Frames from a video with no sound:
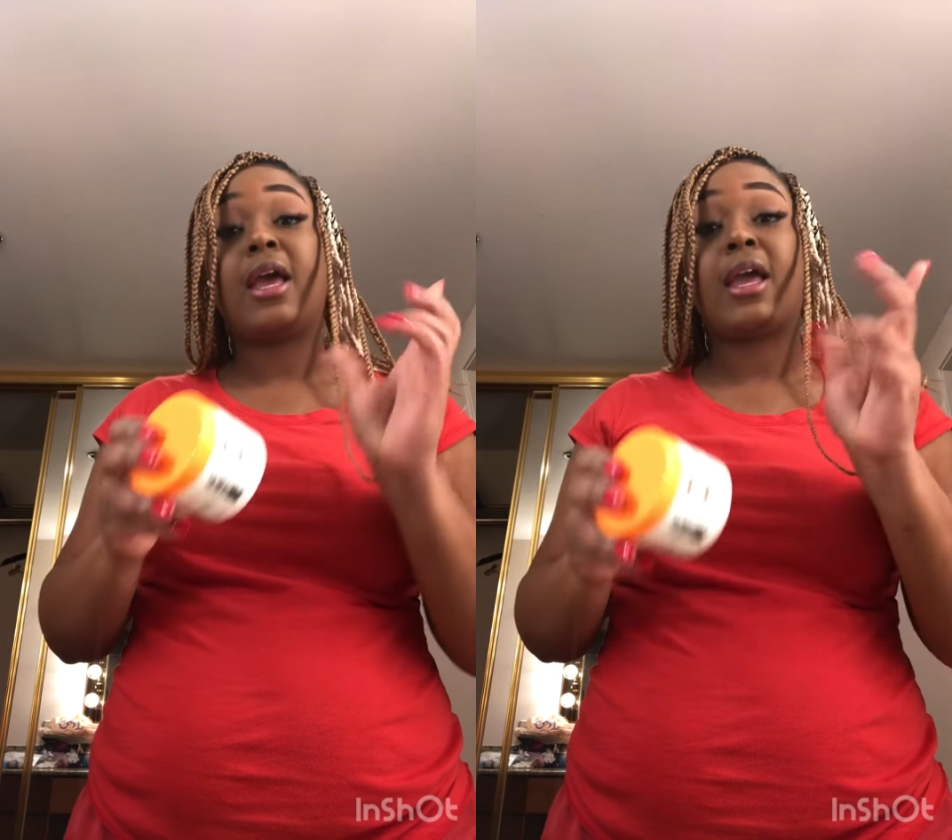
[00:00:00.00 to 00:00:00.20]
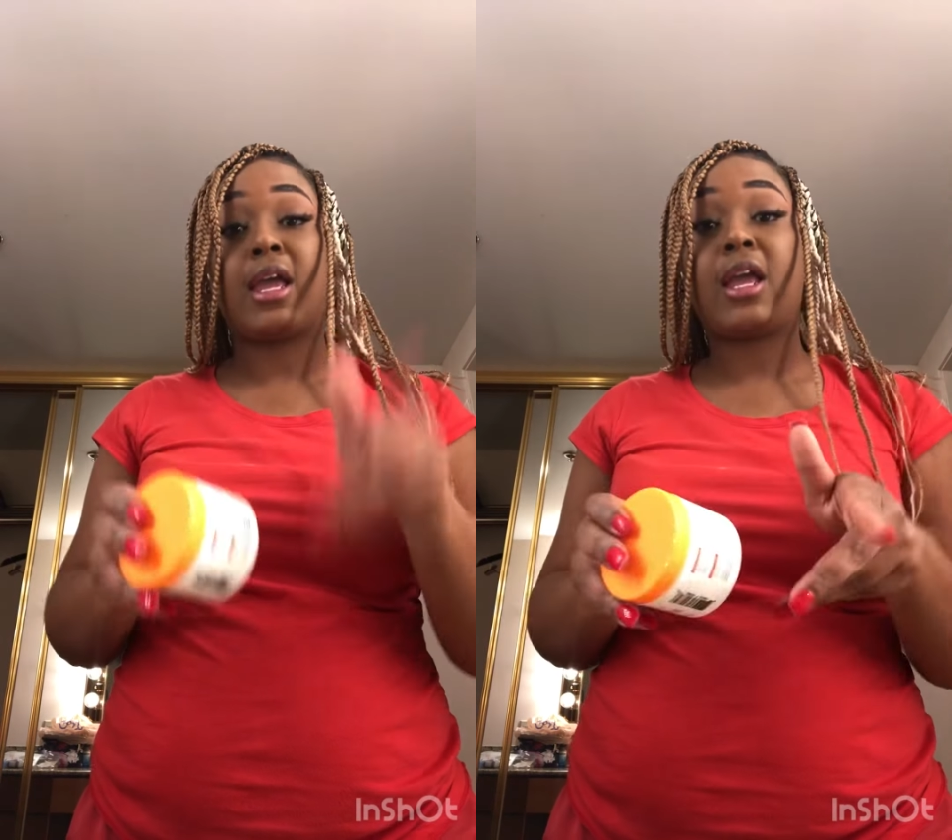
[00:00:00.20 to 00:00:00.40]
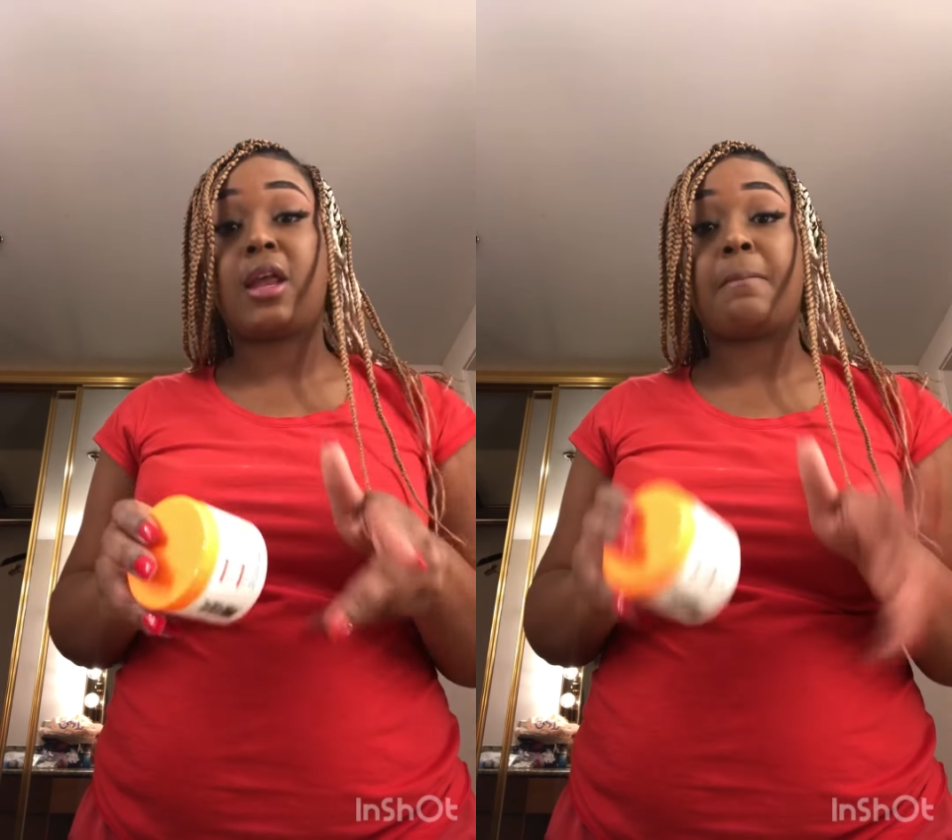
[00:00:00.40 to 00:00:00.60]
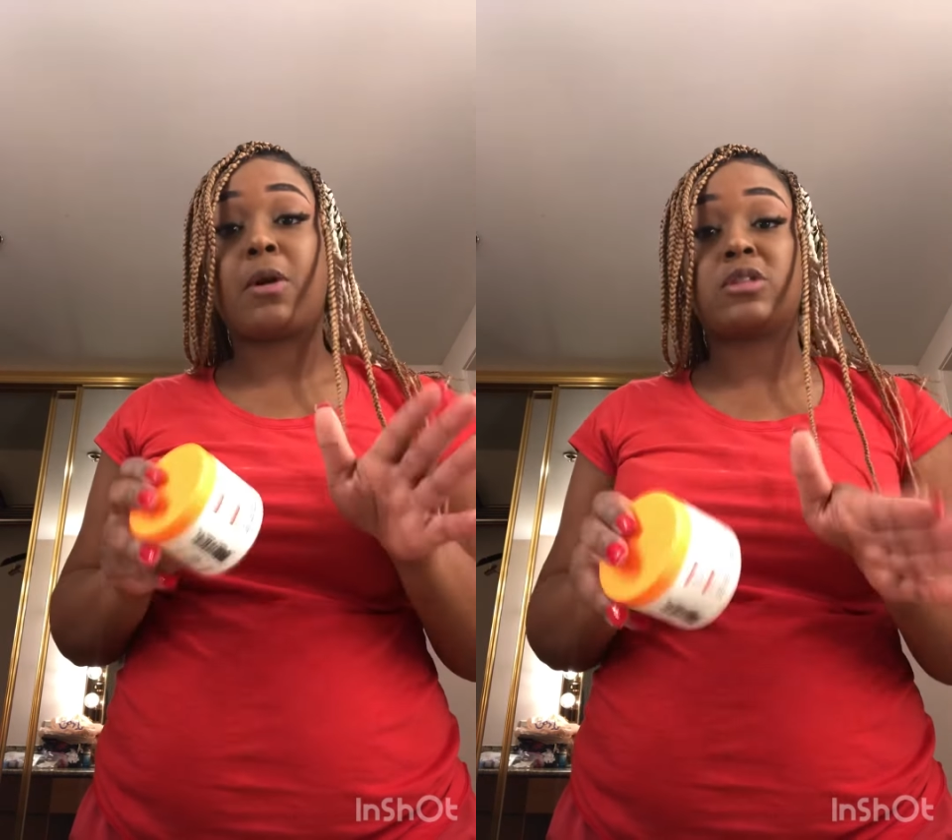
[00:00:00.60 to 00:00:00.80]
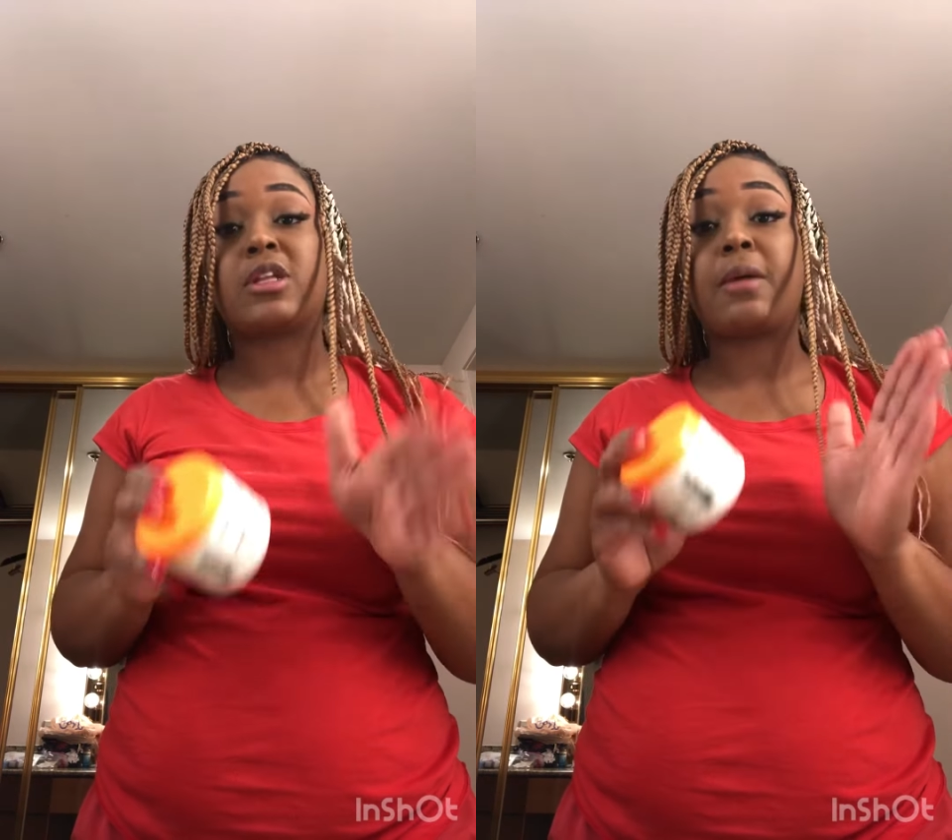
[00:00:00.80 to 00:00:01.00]
And
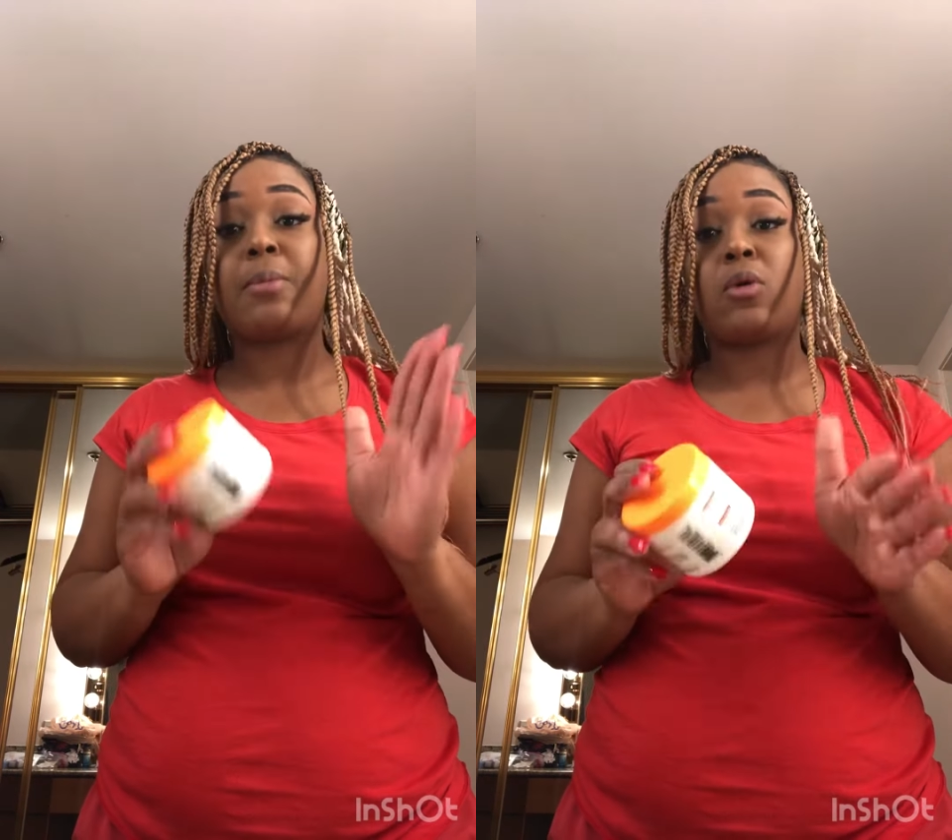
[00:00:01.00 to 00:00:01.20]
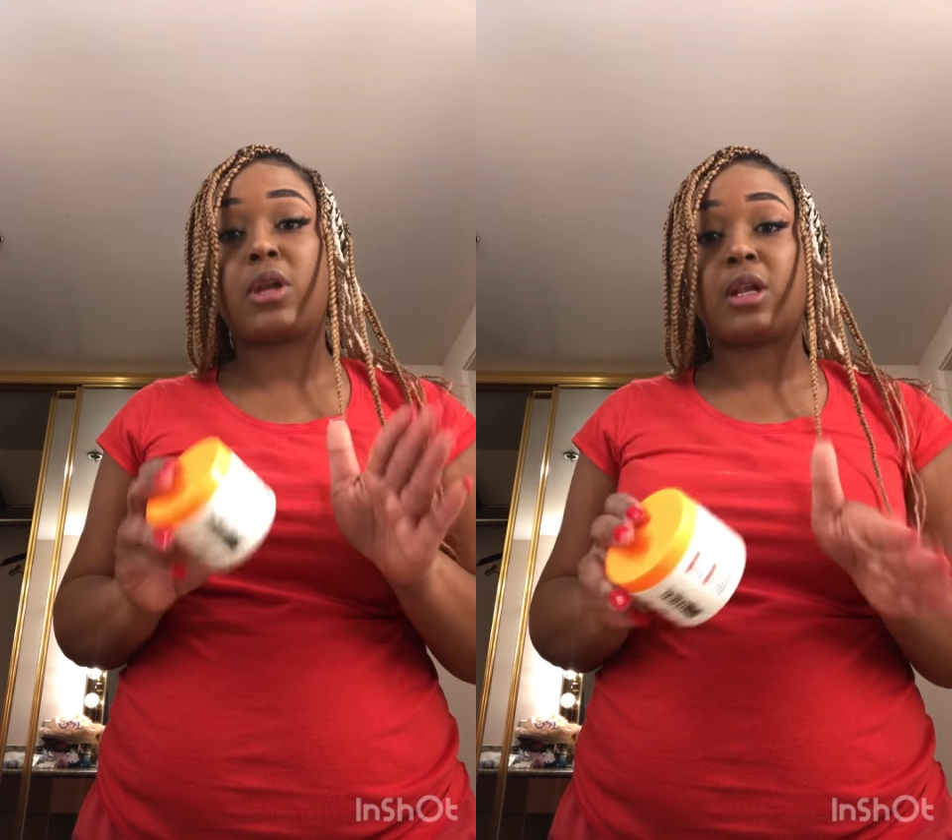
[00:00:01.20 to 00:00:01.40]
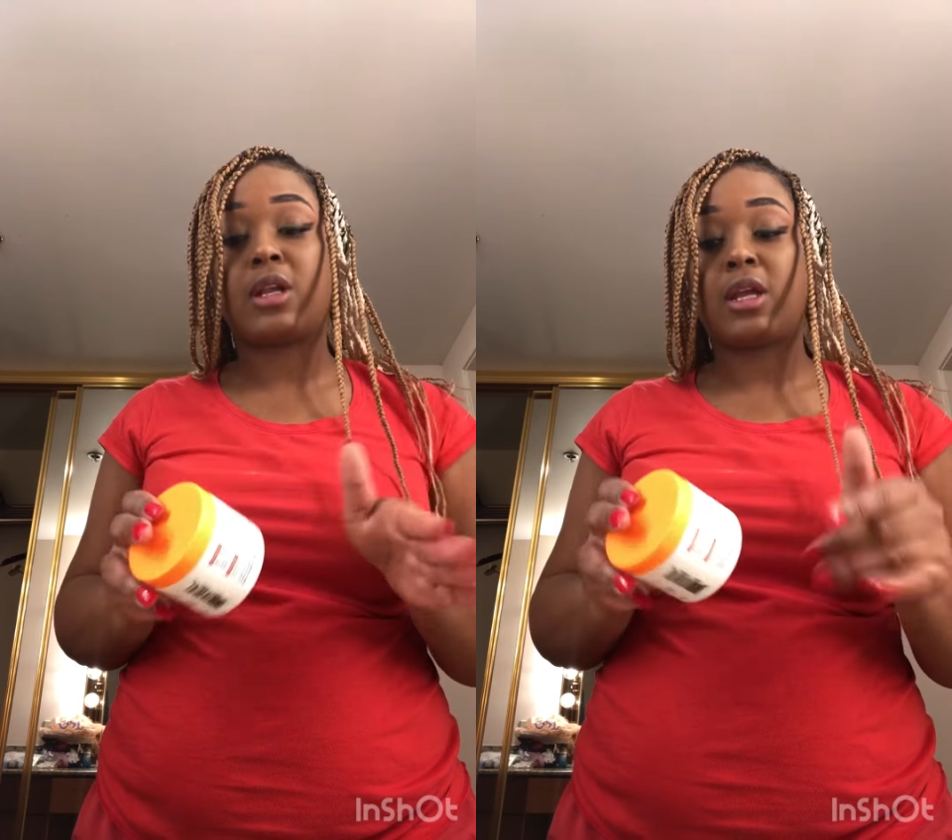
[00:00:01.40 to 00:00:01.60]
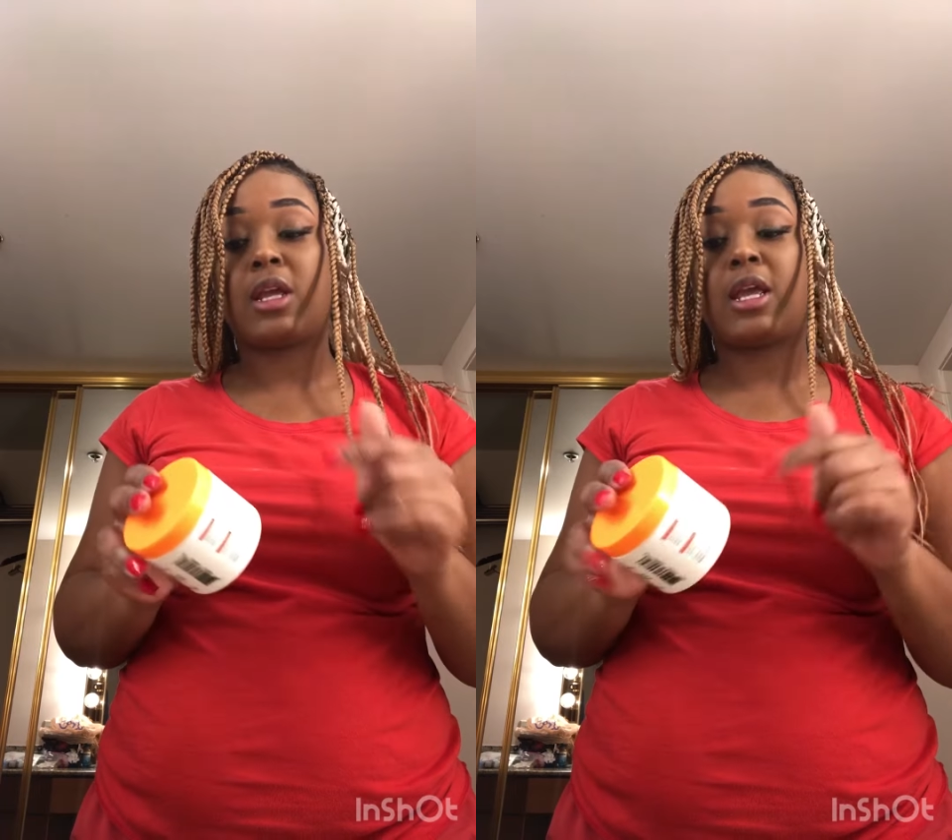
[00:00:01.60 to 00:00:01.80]
most importantly,